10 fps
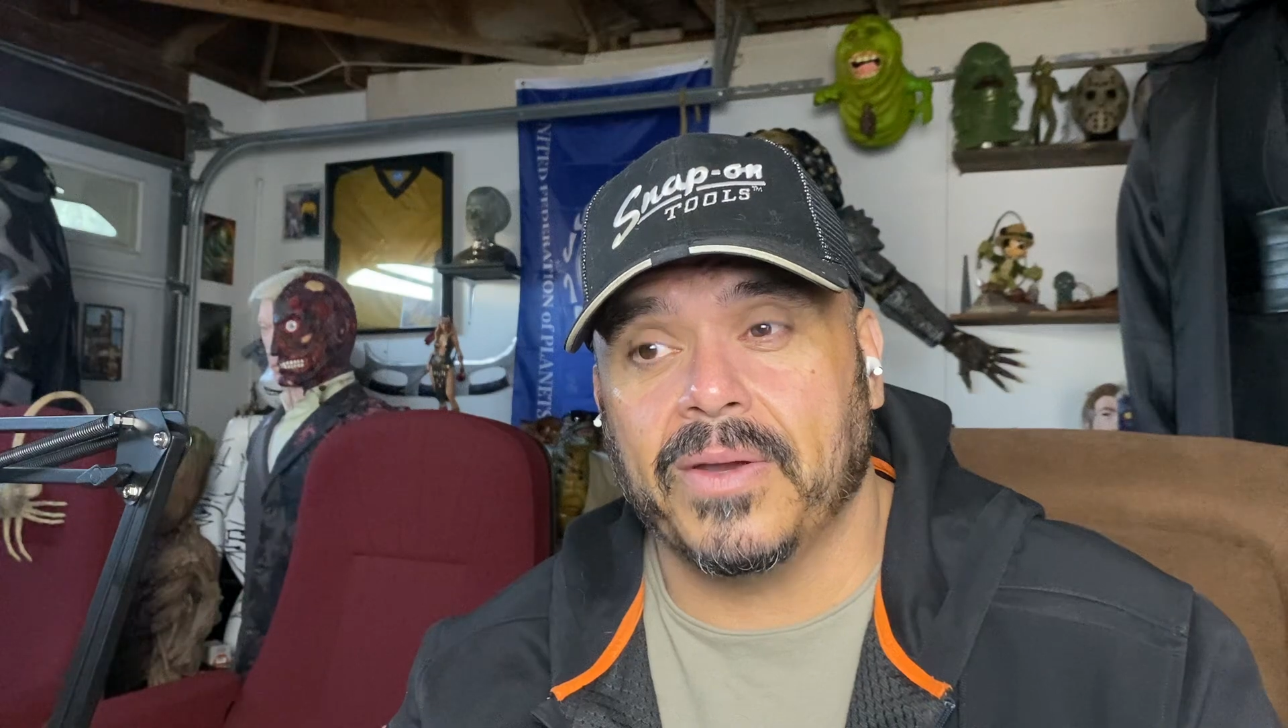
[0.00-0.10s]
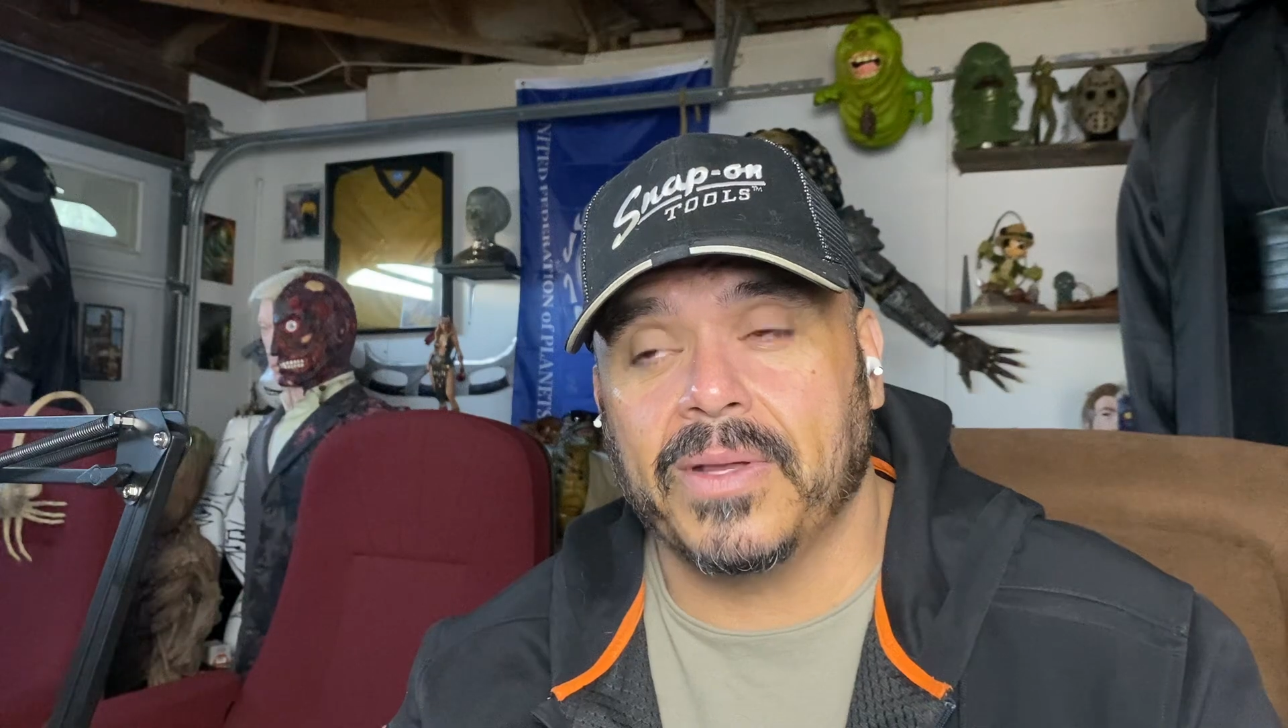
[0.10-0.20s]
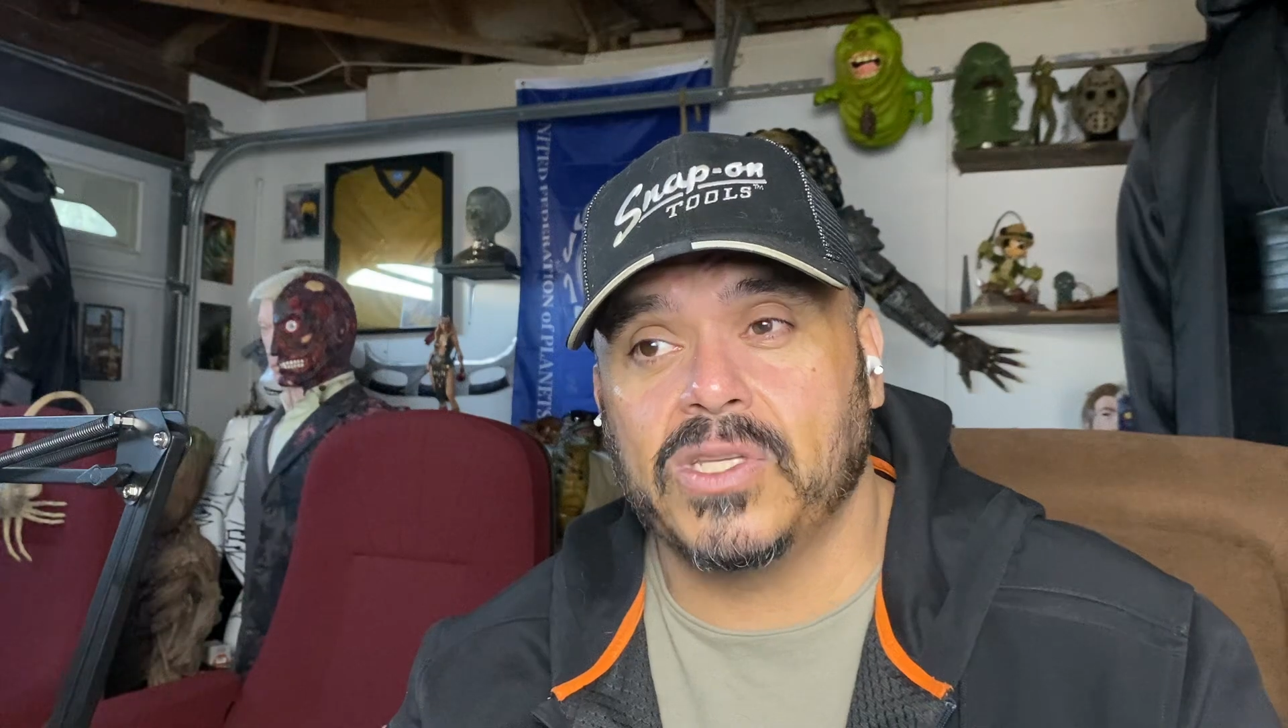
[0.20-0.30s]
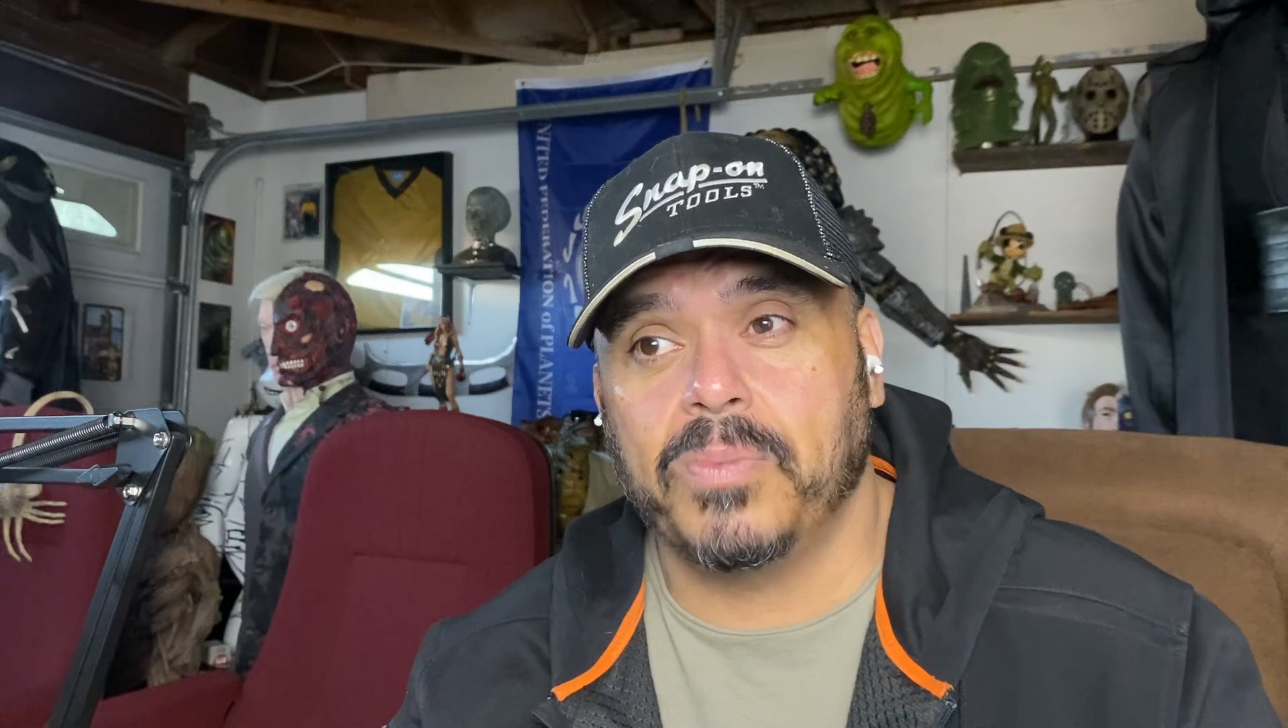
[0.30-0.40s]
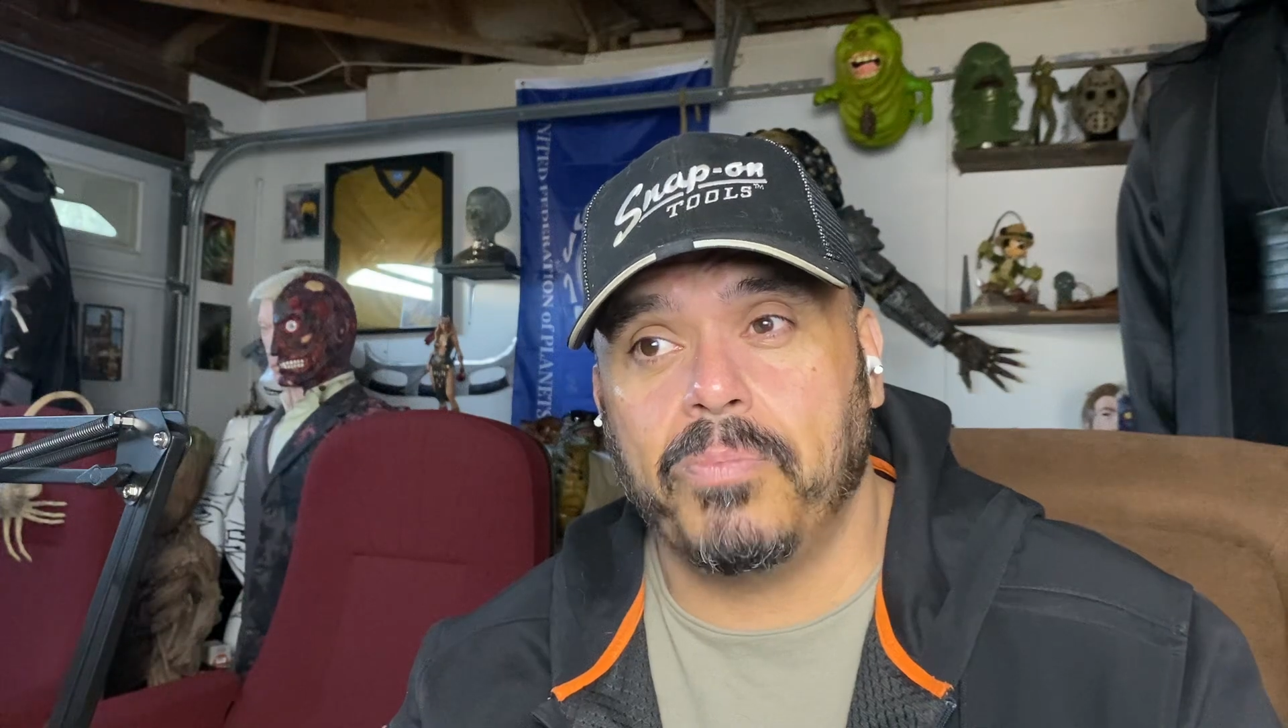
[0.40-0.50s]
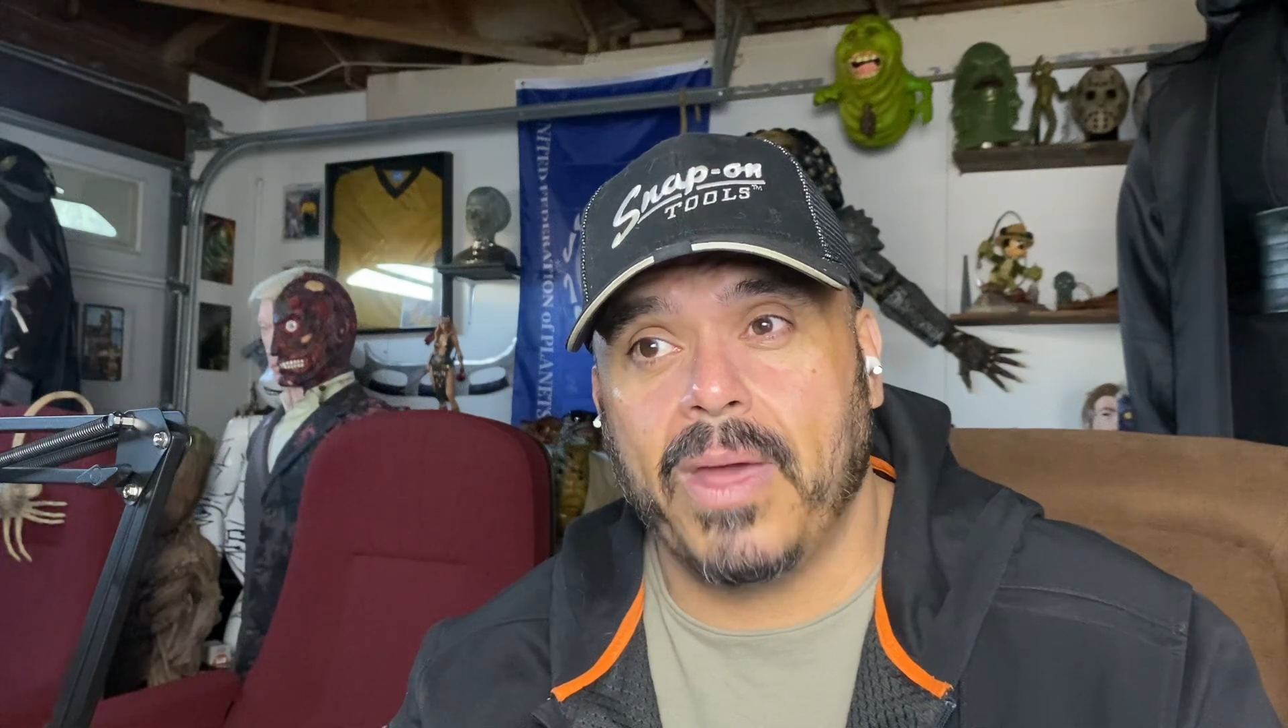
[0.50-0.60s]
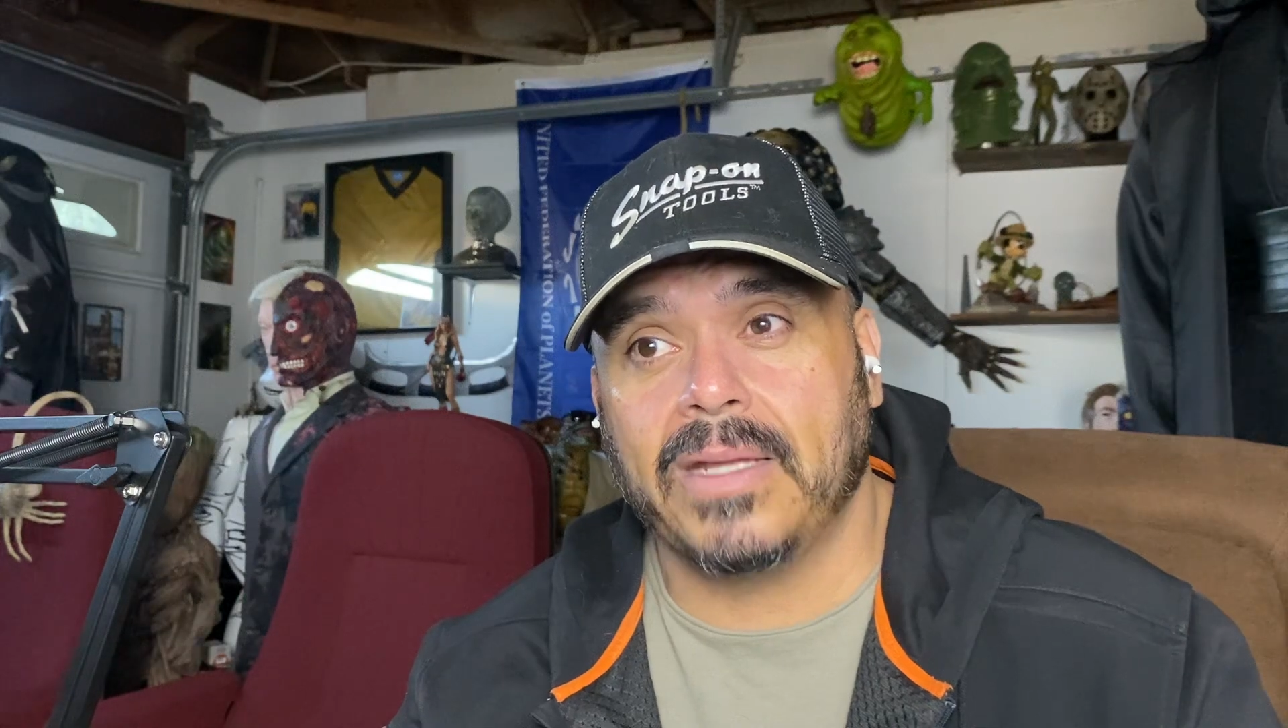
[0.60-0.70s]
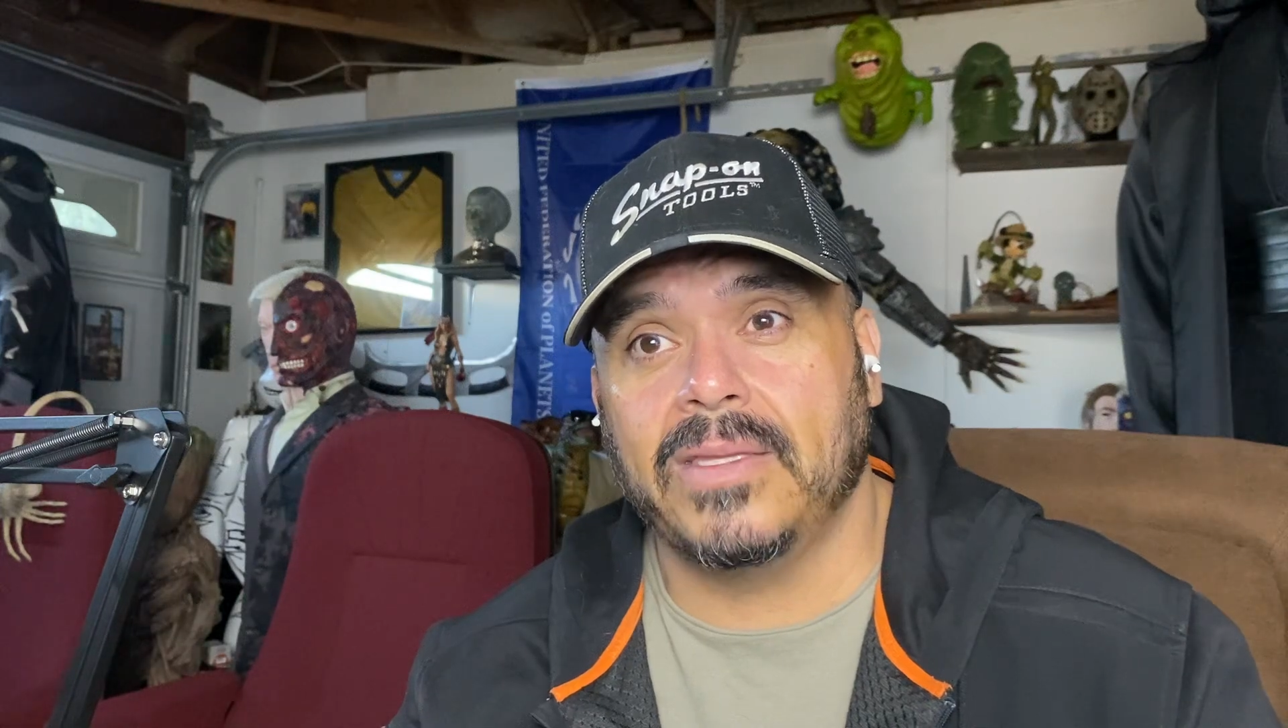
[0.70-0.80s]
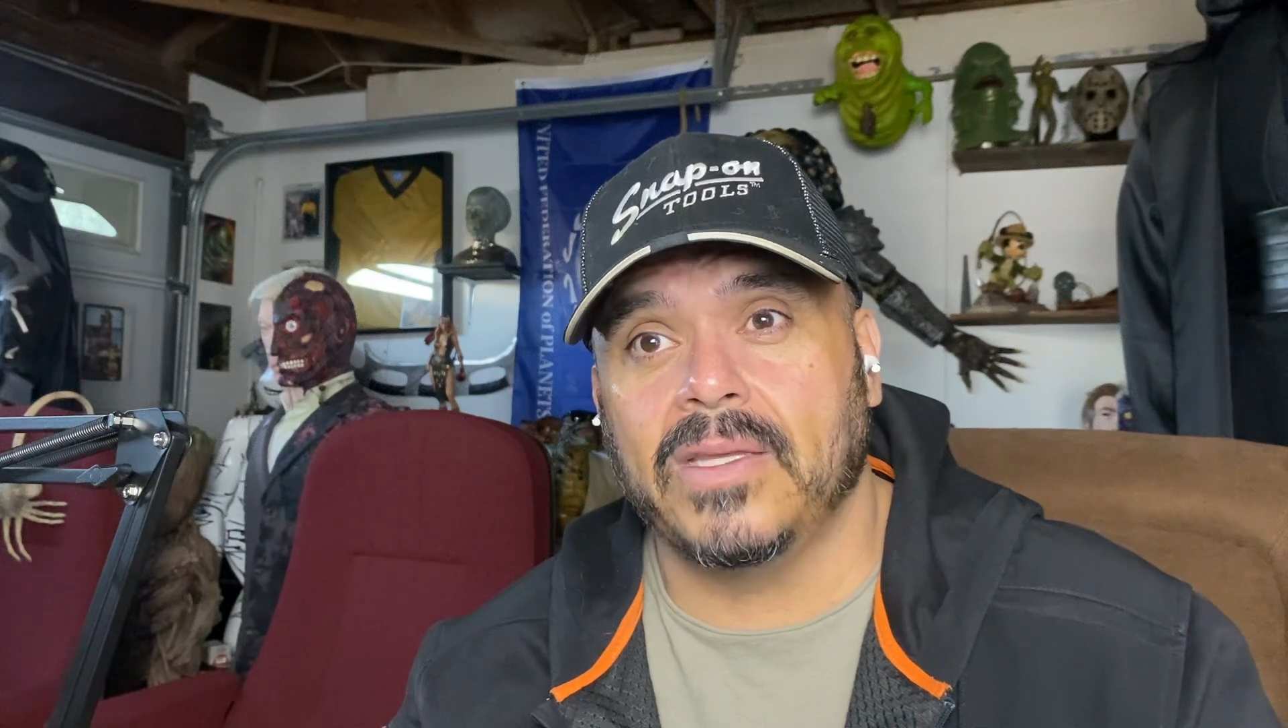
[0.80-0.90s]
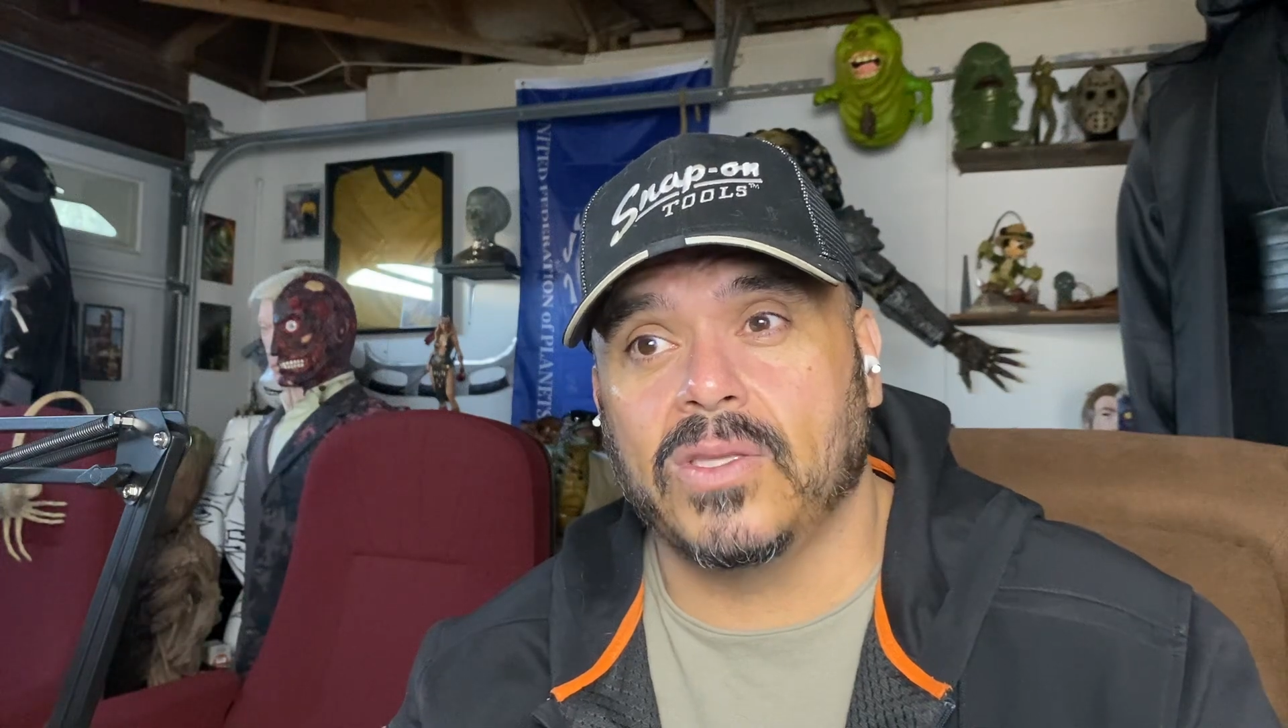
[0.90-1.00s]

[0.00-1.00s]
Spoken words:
expecting that